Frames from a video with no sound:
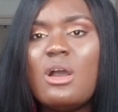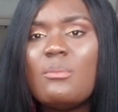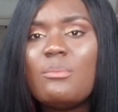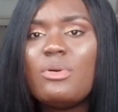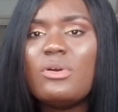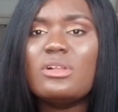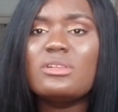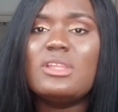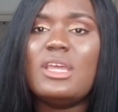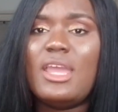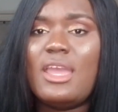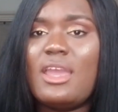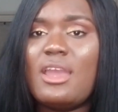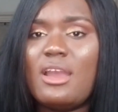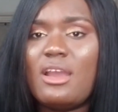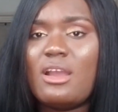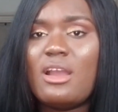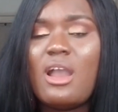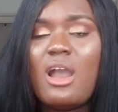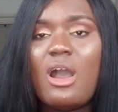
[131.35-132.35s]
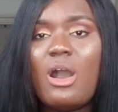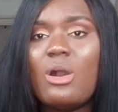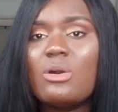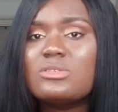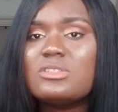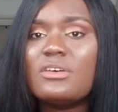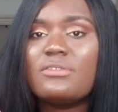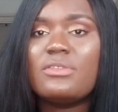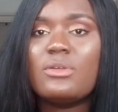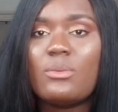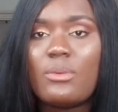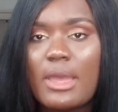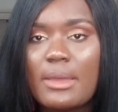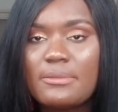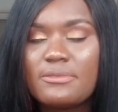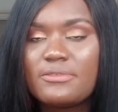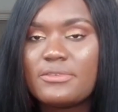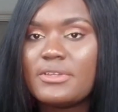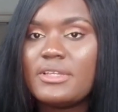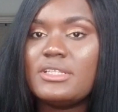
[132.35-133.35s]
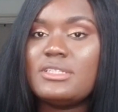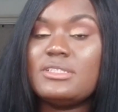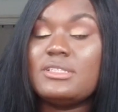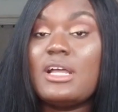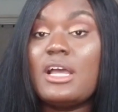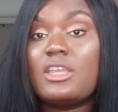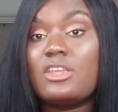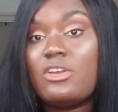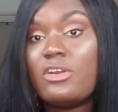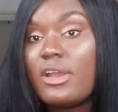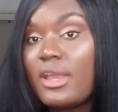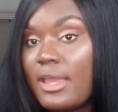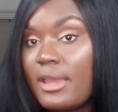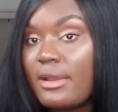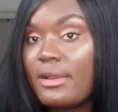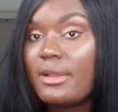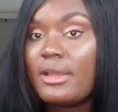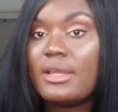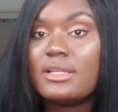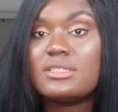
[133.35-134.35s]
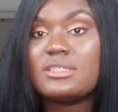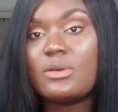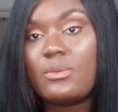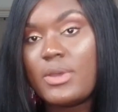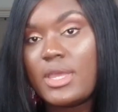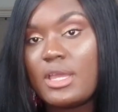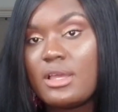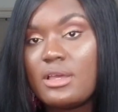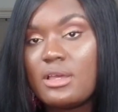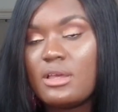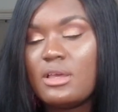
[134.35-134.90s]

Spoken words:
pull the hair out of the weft. It's not your hair, it's a wig,